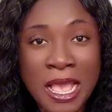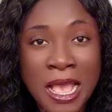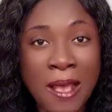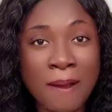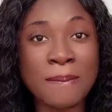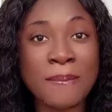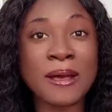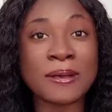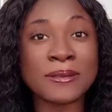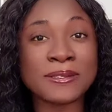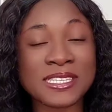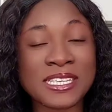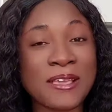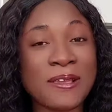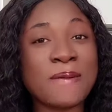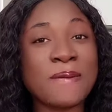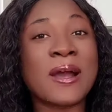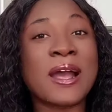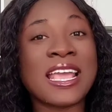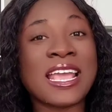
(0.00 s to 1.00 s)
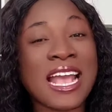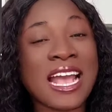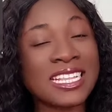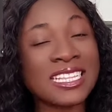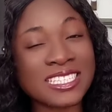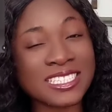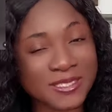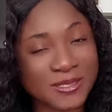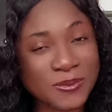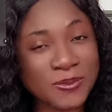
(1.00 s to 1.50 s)
about AY
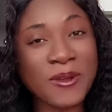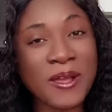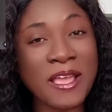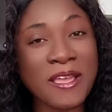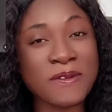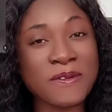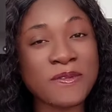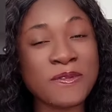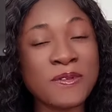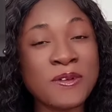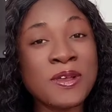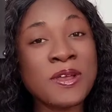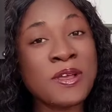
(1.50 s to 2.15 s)
and his wife.